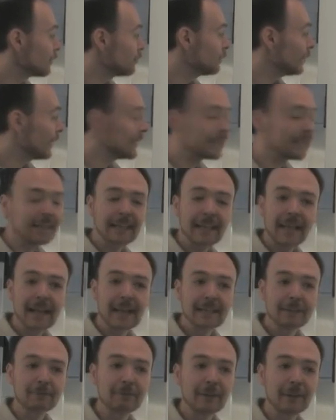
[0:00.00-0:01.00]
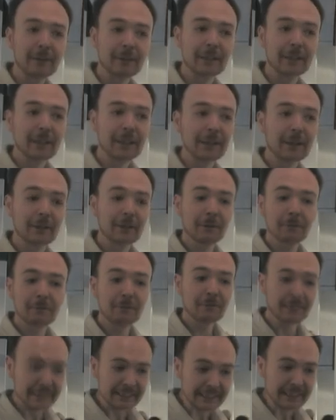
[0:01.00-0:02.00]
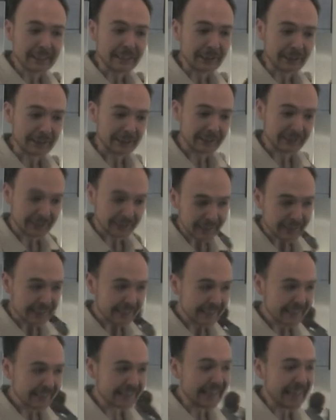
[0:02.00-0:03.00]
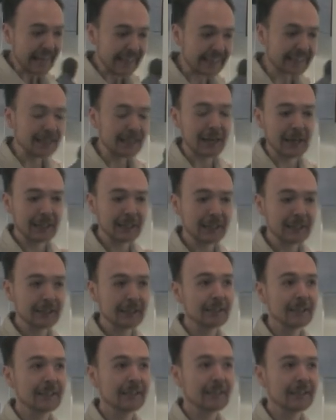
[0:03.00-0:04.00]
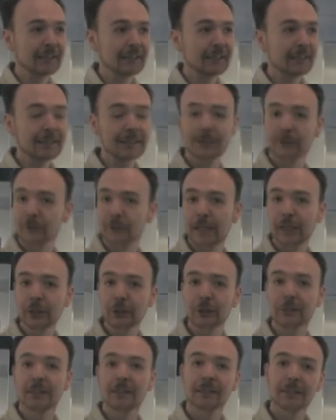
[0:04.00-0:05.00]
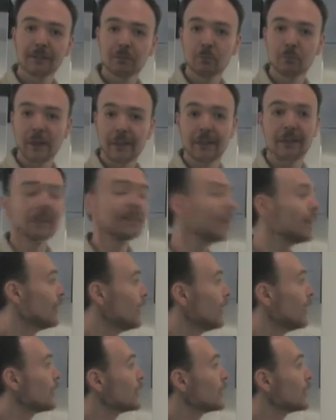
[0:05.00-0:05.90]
basically has very little physical, tactile association with it.